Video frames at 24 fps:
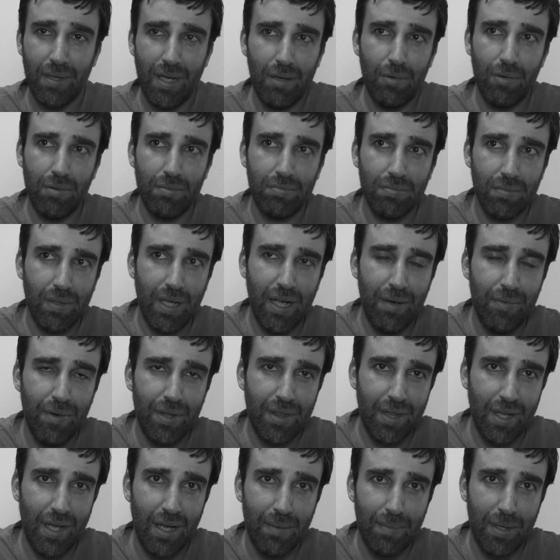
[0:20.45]
how
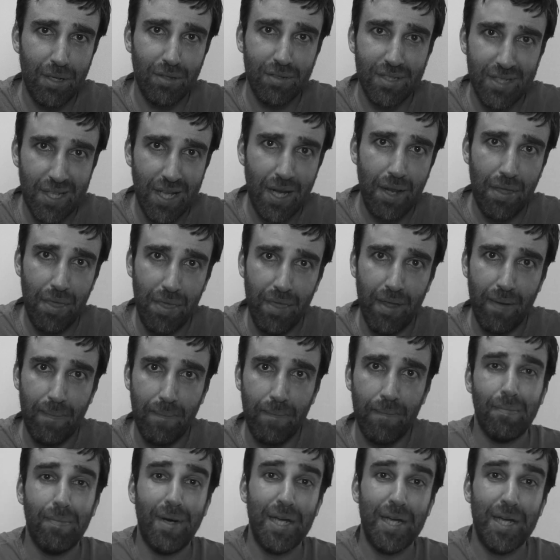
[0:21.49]
everything about selling them.